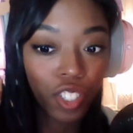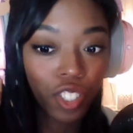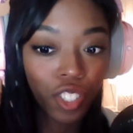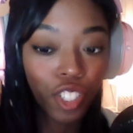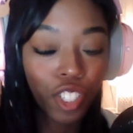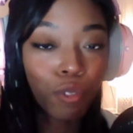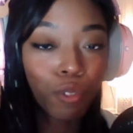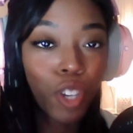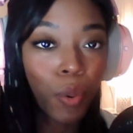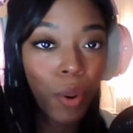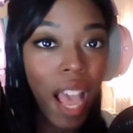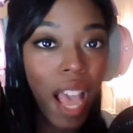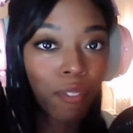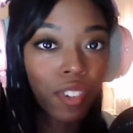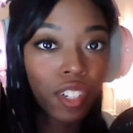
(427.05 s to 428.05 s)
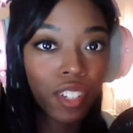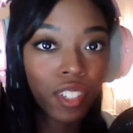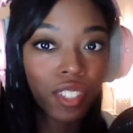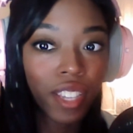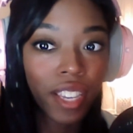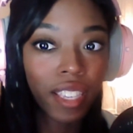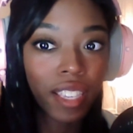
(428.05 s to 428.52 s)
so you don't have to
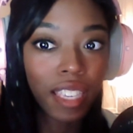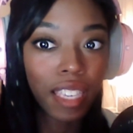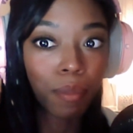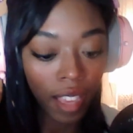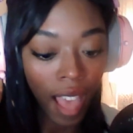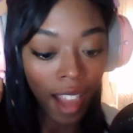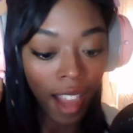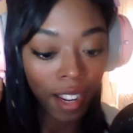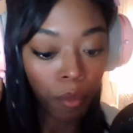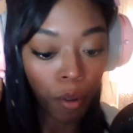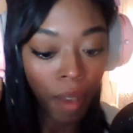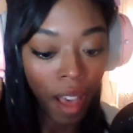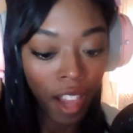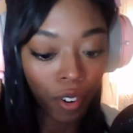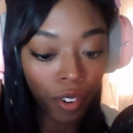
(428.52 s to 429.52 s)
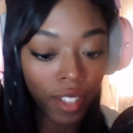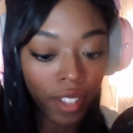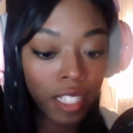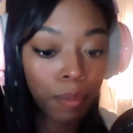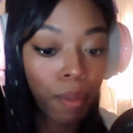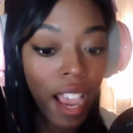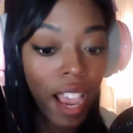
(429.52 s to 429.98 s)
just like keep adding more
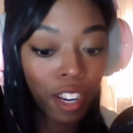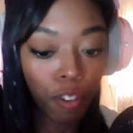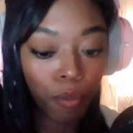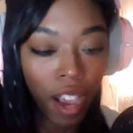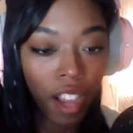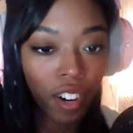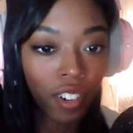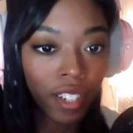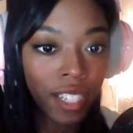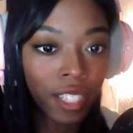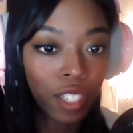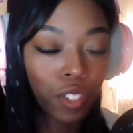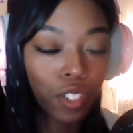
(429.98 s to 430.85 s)
batteries, buying new batteries.